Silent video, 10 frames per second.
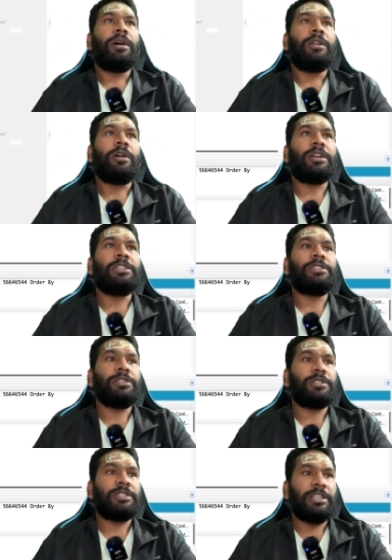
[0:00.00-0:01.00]
log into
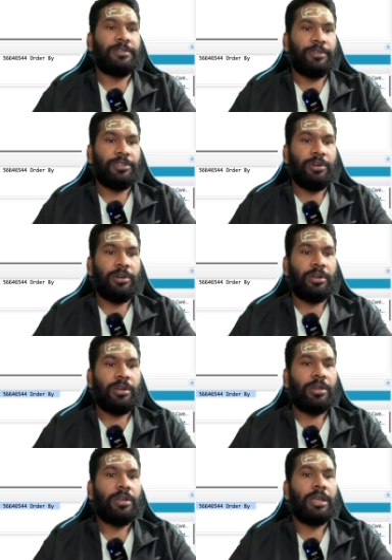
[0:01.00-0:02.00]
your salesforce org
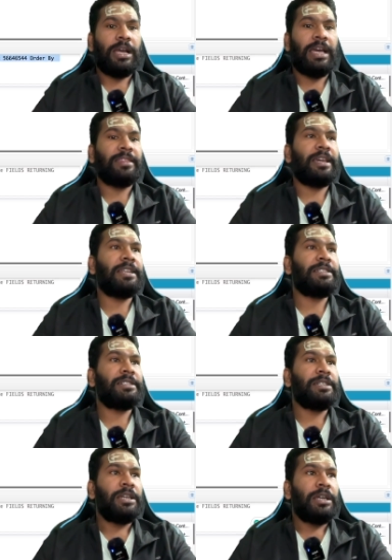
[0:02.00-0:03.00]
and then
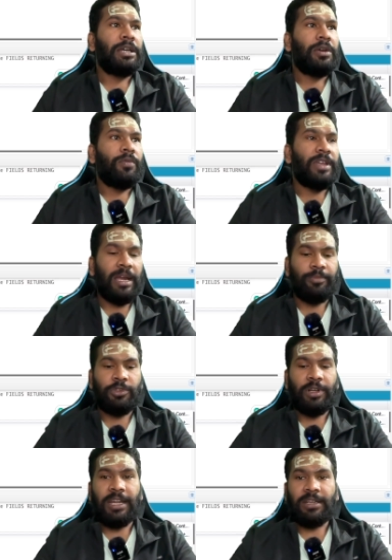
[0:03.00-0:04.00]
we have to
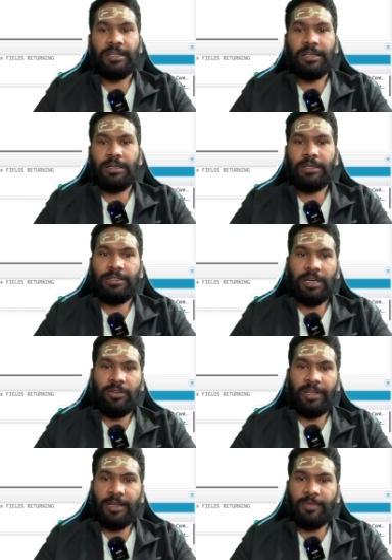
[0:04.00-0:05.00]
write now
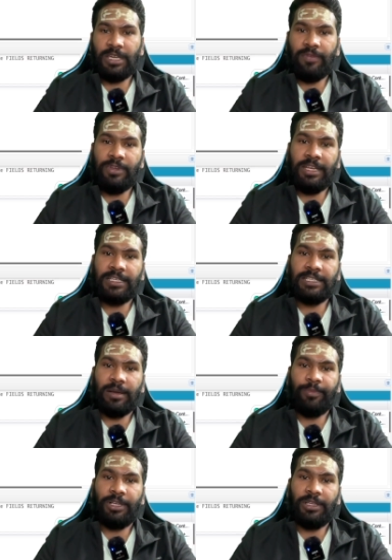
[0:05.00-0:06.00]
let me give you an
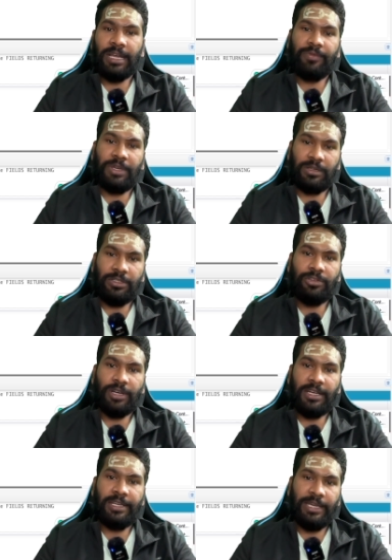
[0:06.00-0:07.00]
example that we are going to
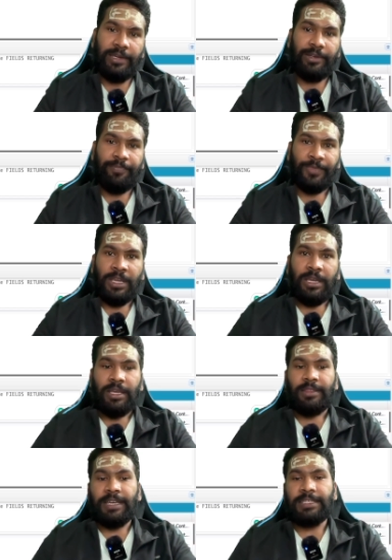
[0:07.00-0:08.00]
write here
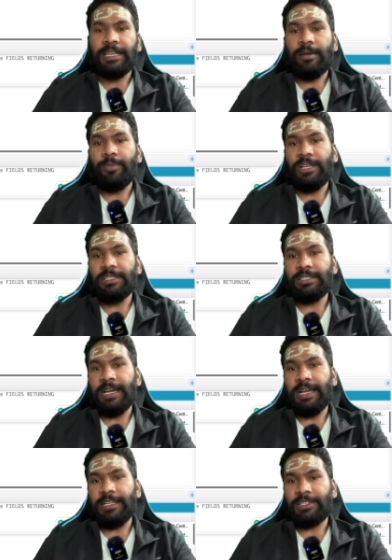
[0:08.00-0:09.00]
the example is
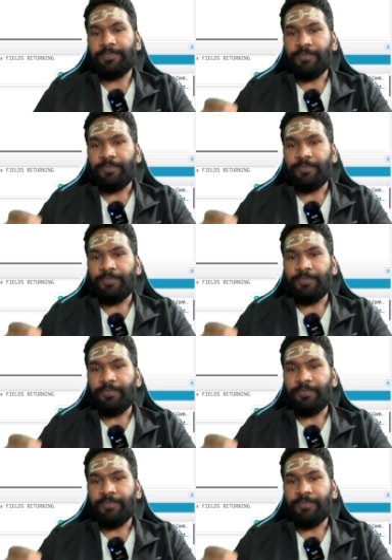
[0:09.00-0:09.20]
that